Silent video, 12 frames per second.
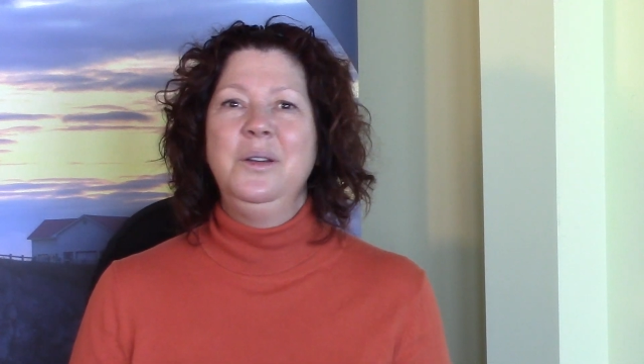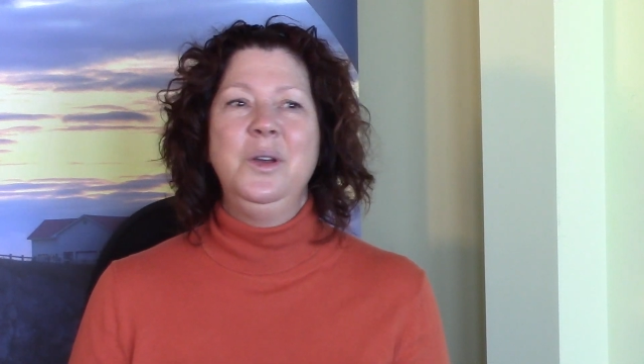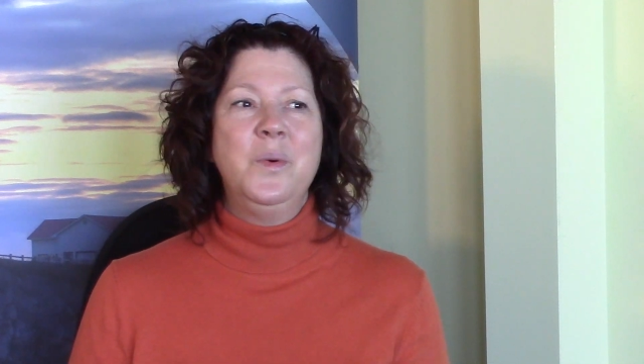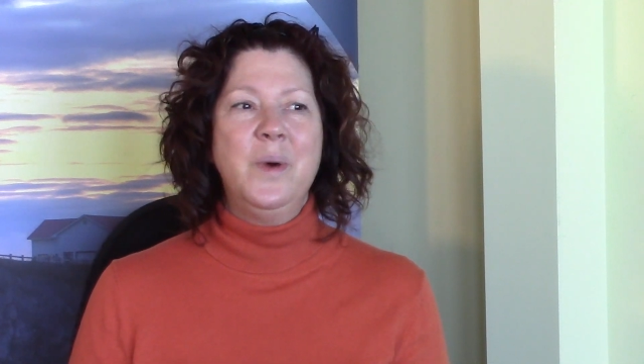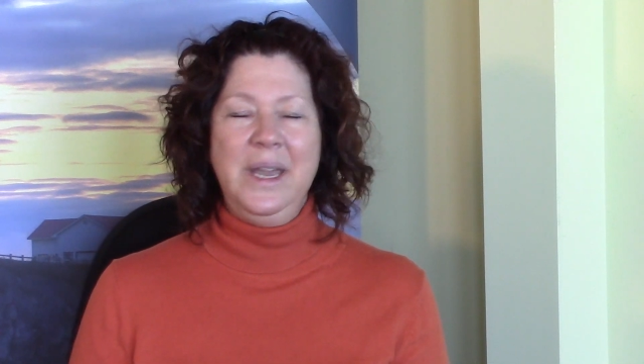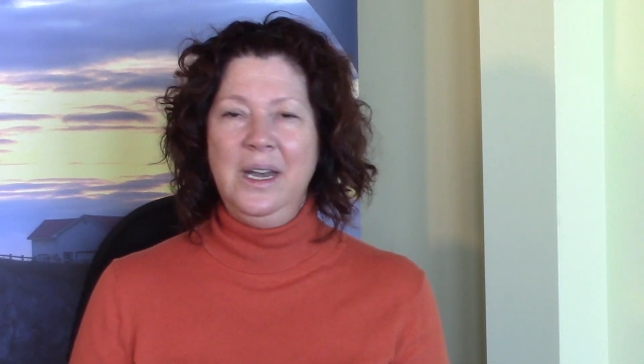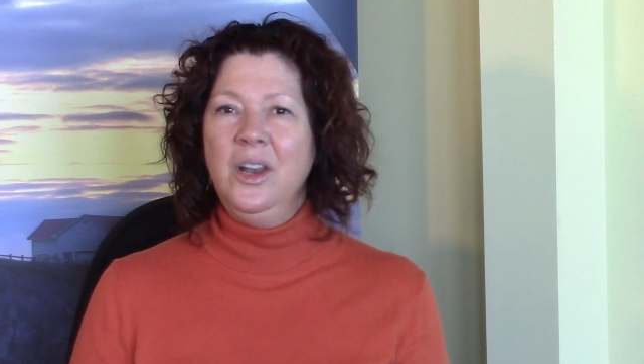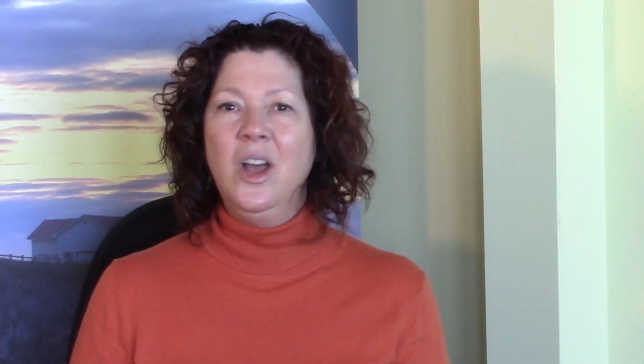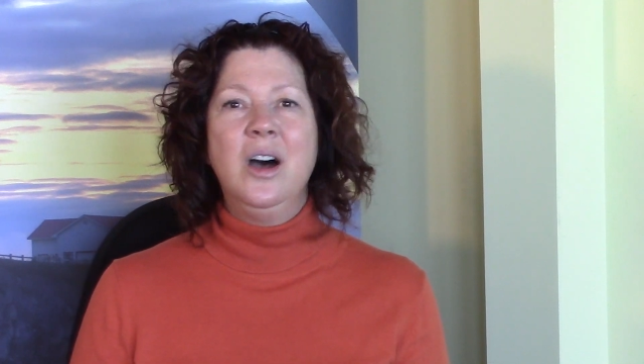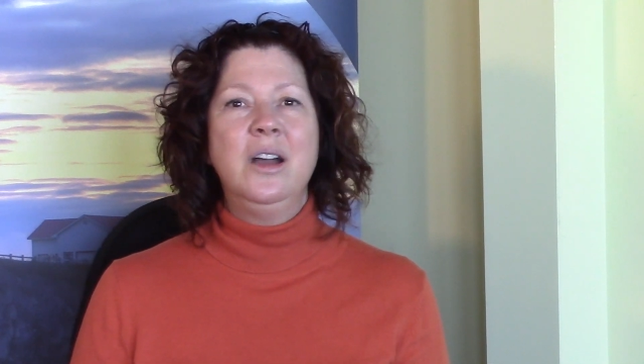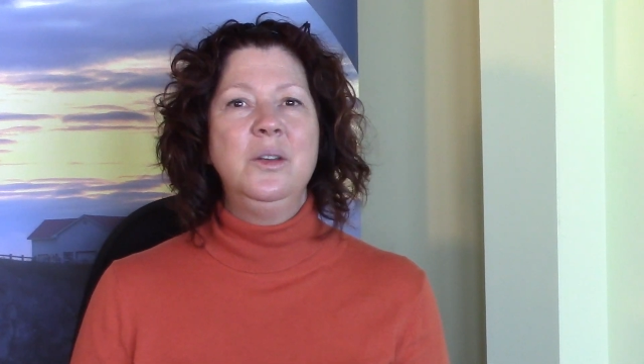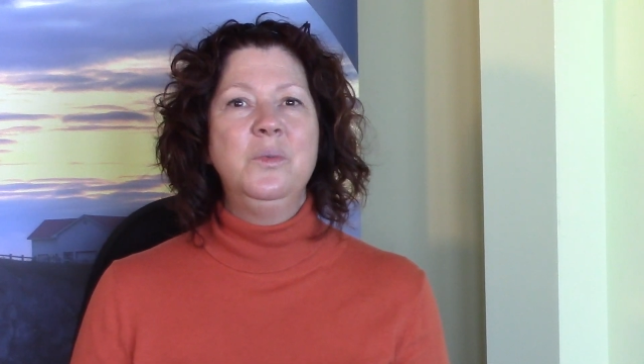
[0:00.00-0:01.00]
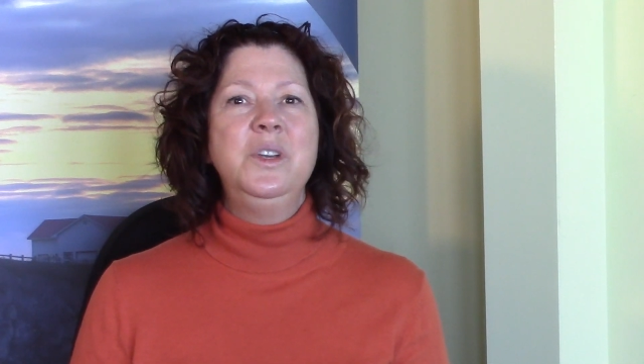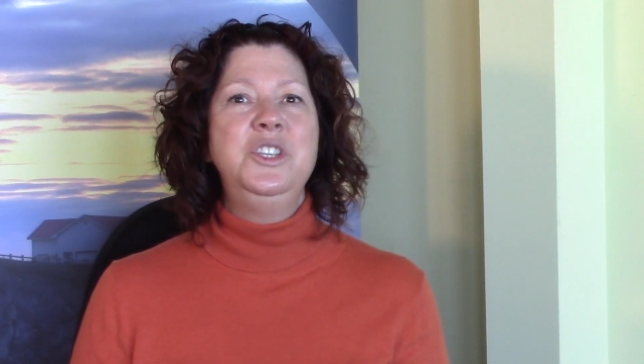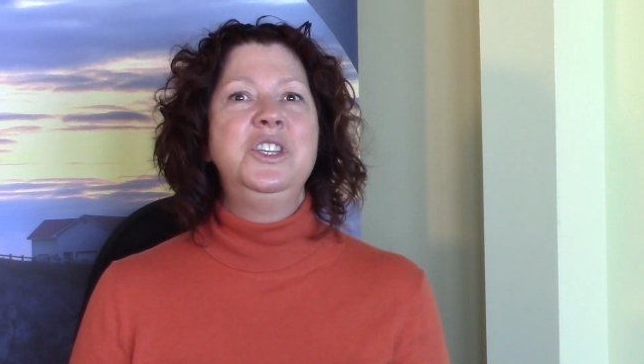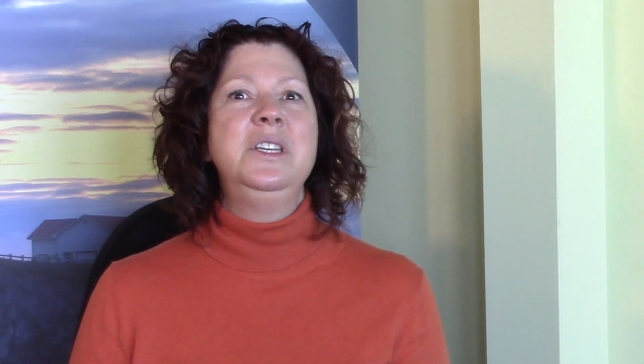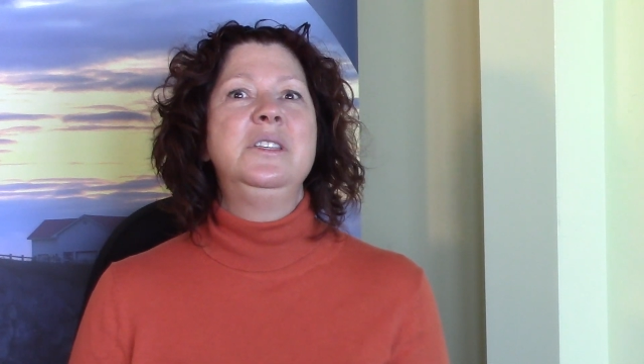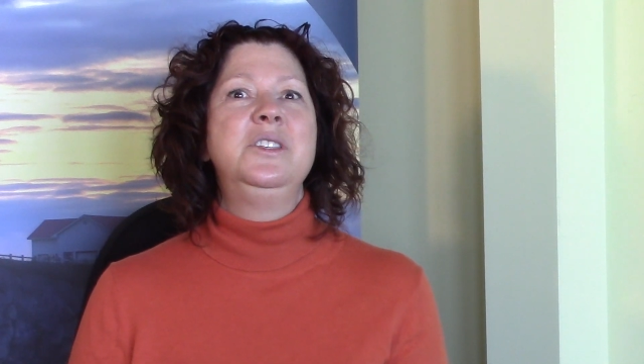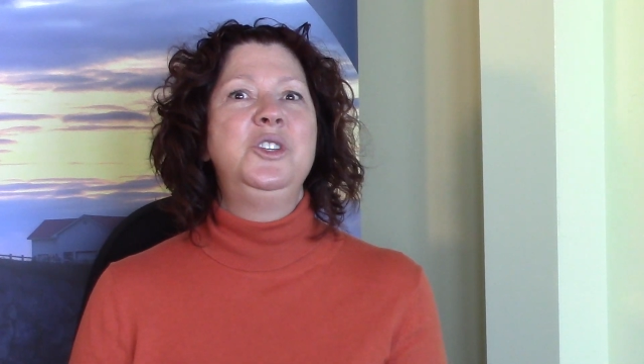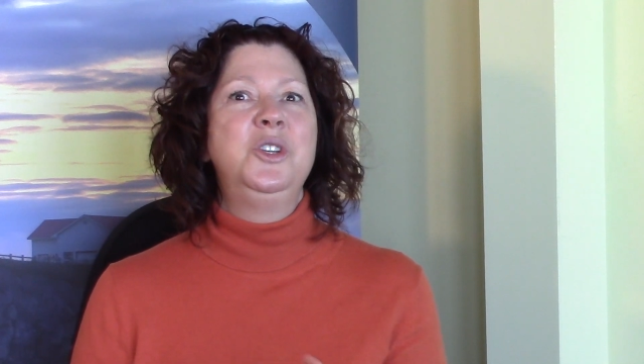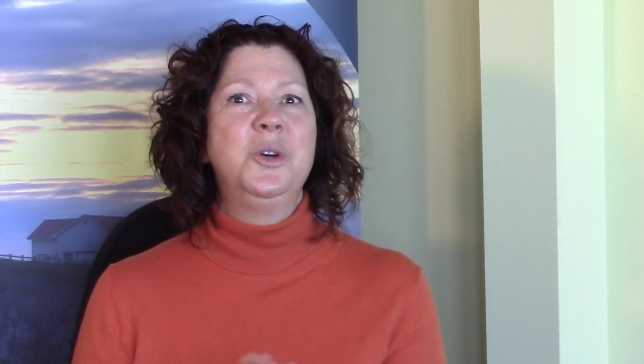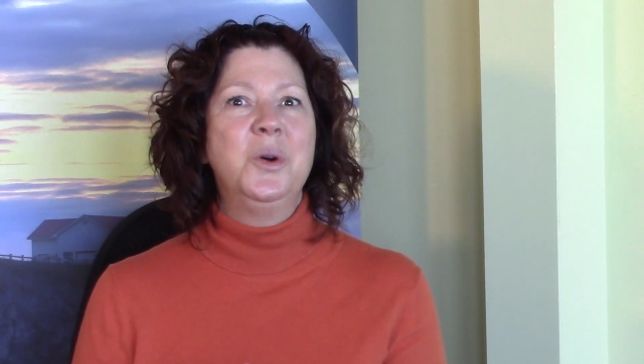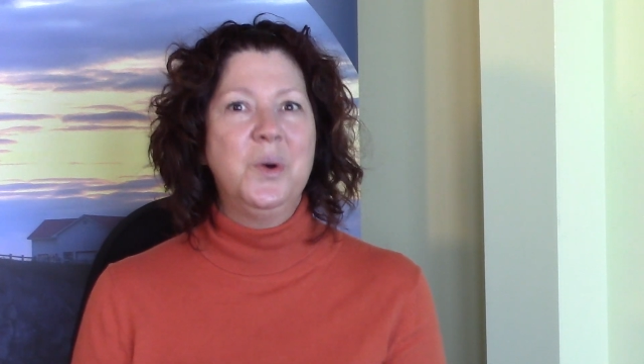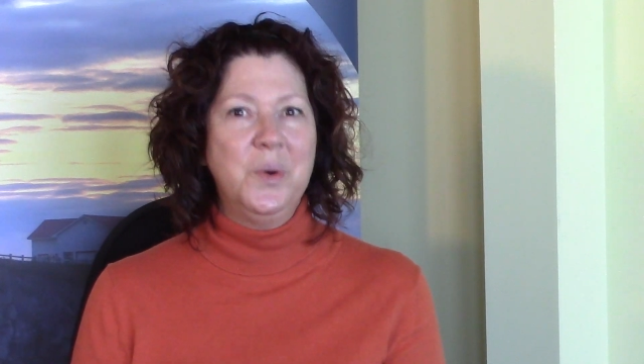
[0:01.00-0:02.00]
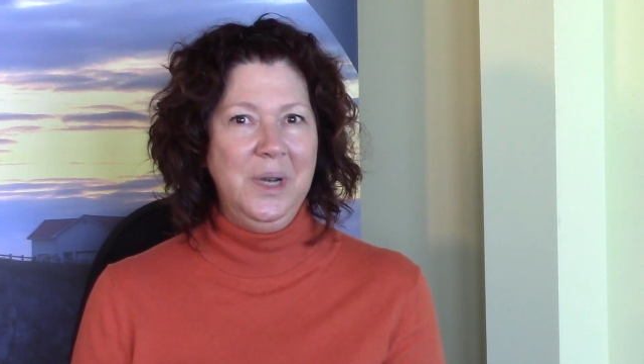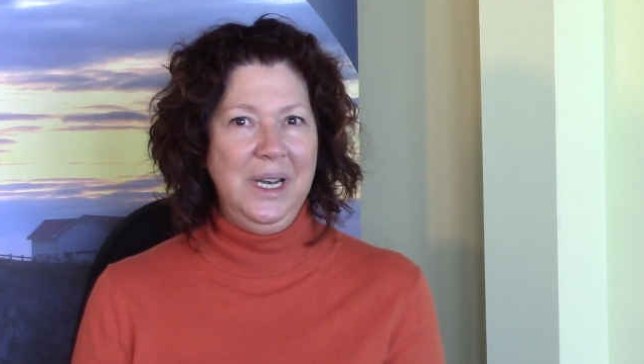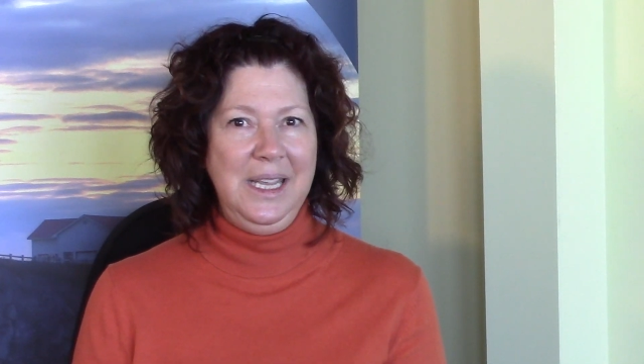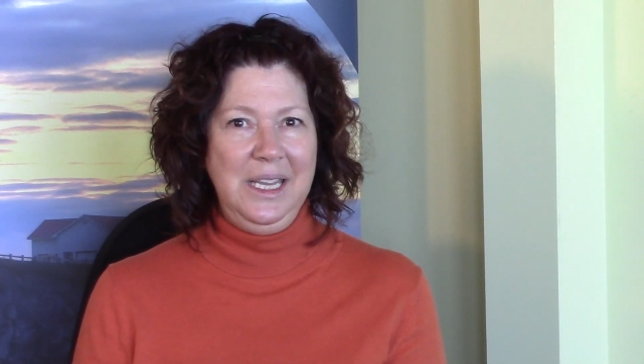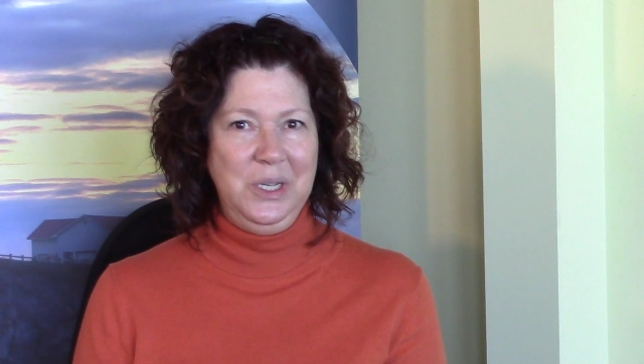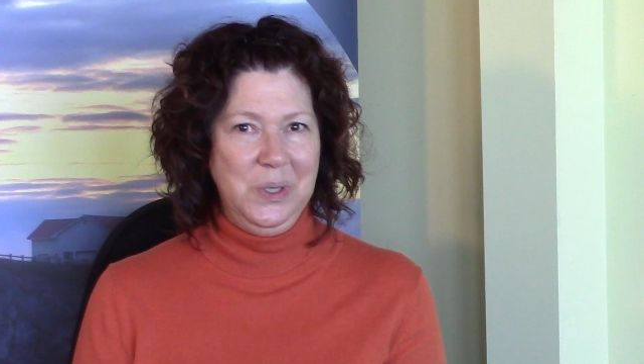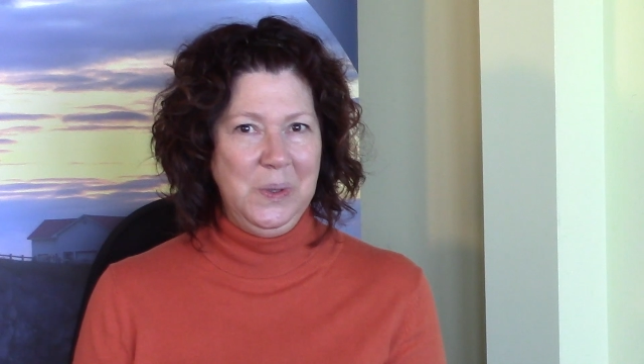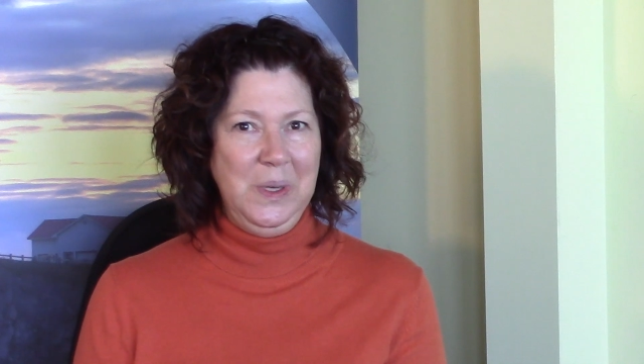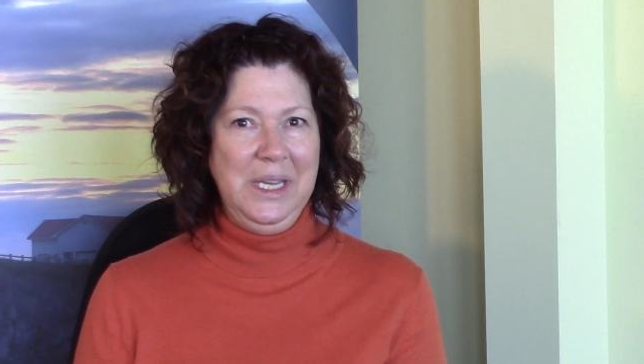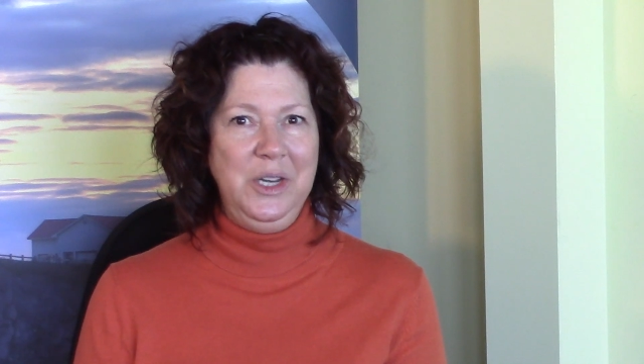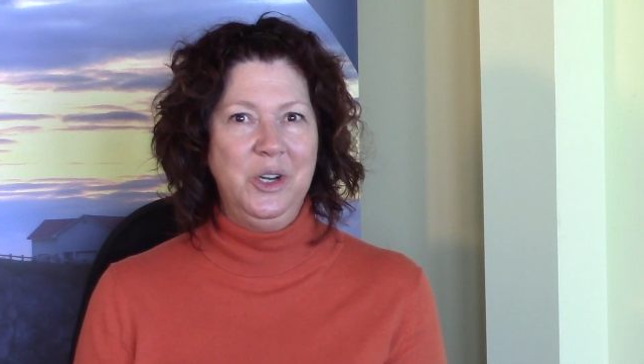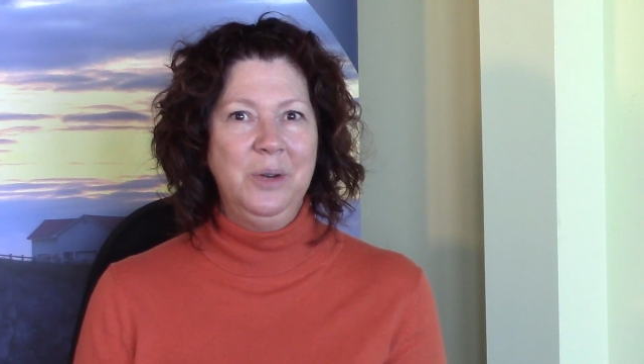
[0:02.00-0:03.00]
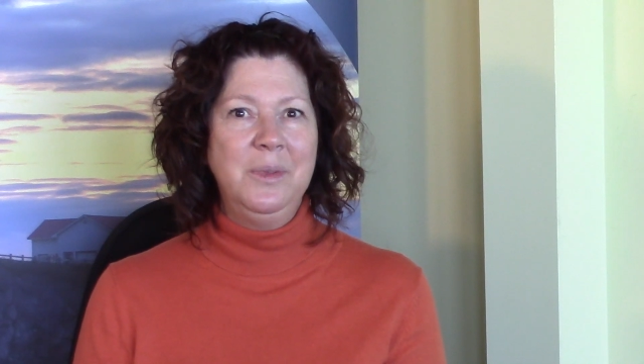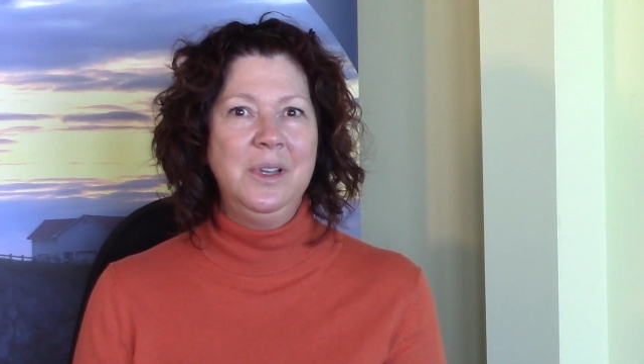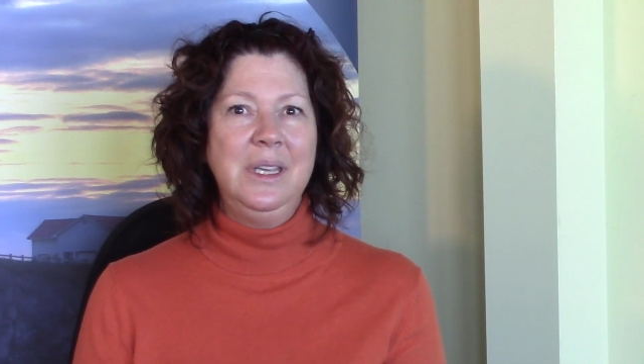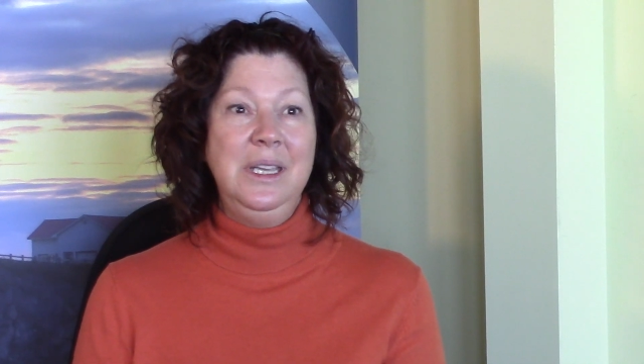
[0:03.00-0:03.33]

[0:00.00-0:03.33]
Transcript: quite a lot, which is totally, totally normal.